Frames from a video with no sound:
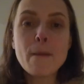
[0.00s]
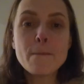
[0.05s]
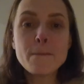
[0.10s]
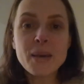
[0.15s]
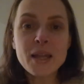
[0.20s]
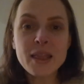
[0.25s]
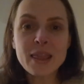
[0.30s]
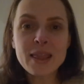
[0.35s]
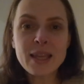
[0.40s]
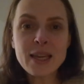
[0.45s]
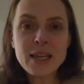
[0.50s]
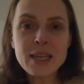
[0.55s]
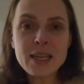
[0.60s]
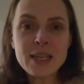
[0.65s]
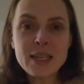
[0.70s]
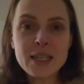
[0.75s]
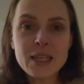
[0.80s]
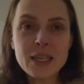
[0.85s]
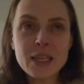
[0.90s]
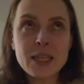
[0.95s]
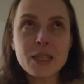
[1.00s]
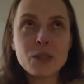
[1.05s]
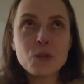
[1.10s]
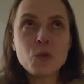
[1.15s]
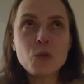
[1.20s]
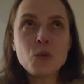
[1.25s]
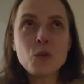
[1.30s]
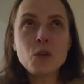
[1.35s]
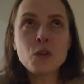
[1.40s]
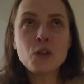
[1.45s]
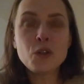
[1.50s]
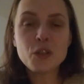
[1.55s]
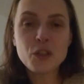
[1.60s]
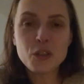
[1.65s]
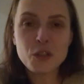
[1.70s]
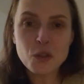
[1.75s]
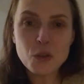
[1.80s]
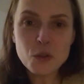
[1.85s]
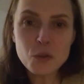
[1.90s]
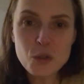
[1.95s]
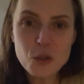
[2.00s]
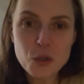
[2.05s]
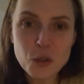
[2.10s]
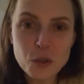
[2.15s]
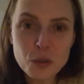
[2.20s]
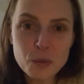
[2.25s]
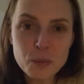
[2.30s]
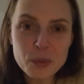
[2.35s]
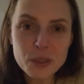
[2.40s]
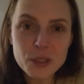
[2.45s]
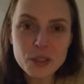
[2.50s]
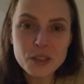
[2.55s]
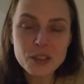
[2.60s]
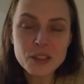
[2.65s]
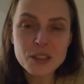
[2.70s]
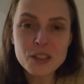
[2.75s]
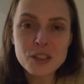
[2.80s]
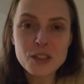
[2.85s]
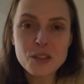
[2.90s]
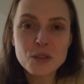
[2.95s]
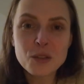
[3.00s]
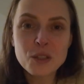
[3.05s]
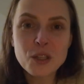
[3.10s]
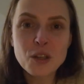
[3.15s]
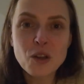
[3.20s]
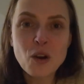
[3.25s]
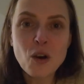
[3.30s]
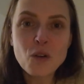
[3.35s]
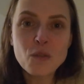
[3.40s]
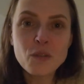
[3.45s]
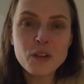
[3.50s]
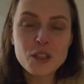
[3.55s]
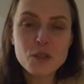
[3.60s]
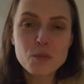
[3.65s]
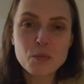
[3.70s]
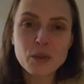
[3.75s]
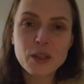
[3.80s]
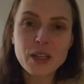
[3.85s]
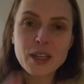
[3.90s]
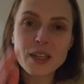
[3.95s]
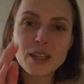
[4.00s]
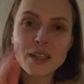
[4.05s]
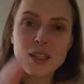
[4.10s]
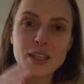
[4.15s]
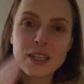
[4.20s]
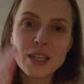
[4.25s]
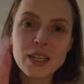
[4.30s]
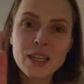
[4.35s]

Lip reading: But thank you, YouTube, because I can always bring